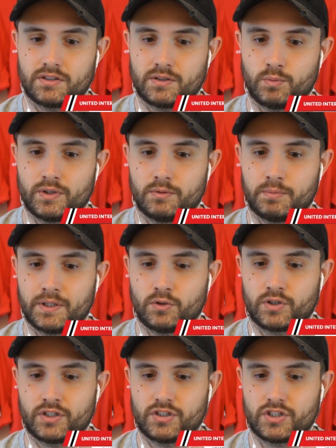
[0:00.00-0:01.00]
will be
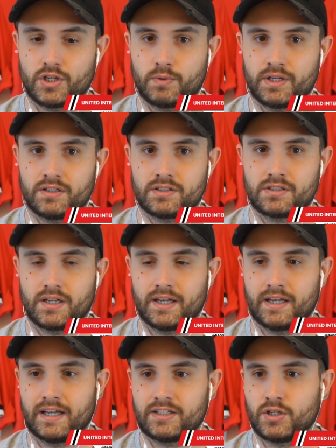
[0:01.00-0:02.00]
looking at doing,
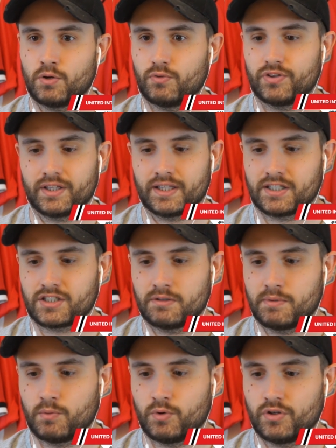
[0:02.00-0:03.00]
uh, I don't think that's going
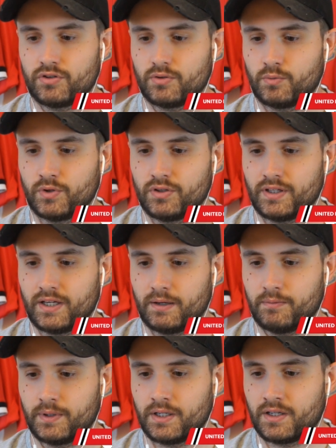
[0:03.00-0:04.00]
to be worth worth
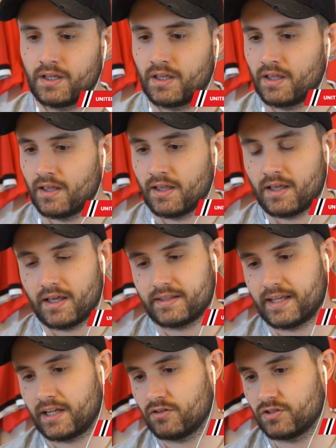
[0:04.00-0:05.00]
happening.
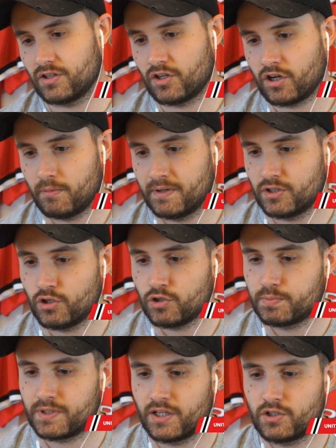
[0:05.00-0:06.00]
Daniel's in the comments, huge
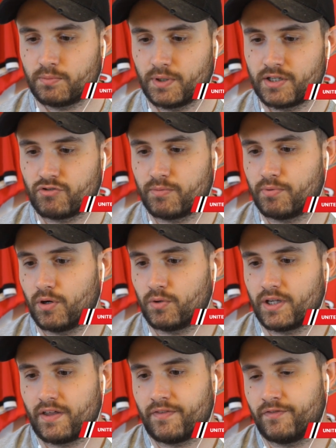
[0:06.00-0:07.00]
potential but injury prone.
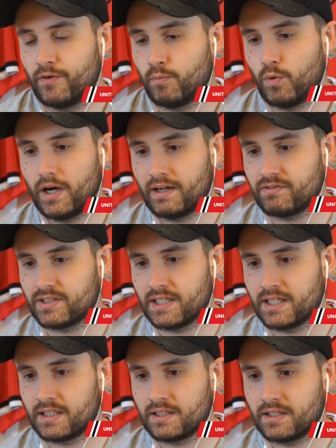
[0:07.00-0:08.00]
Yet from what I've
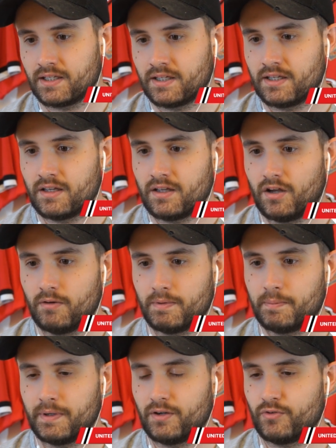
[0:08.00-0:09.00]
seen on my
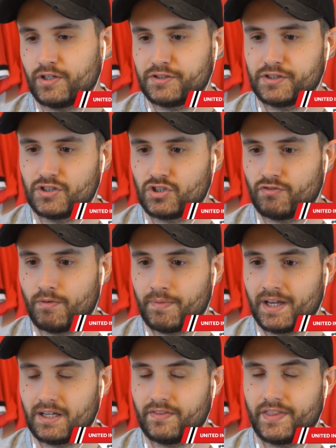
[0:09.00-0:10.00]
bit of research of him,
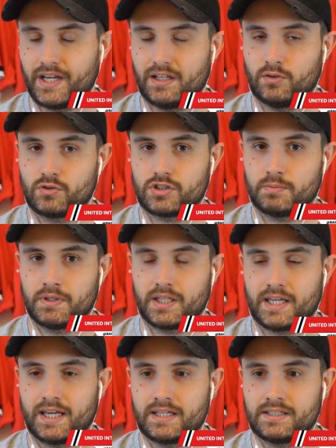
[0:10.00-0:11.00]
that that looks to be the
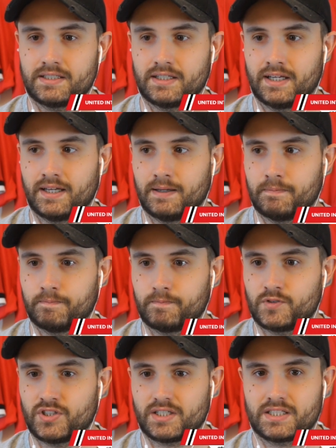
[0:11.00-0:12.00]
case. Um,
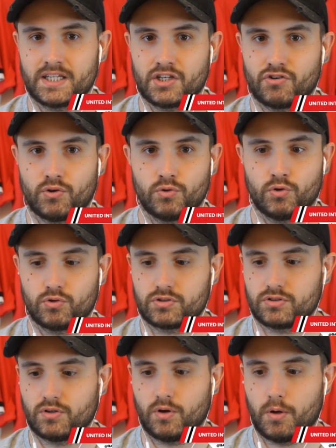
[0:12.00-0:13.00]
Sixteen year old looked
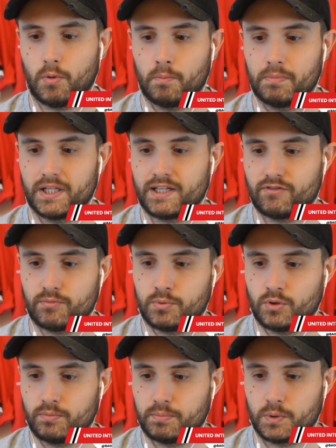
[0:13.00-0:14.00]

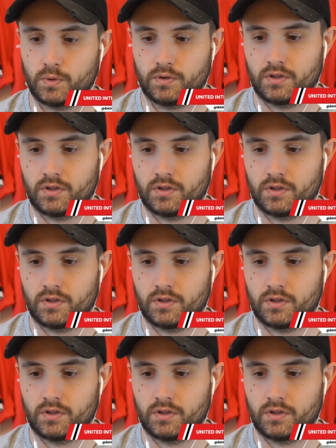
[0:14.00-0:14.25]
unbelievable, but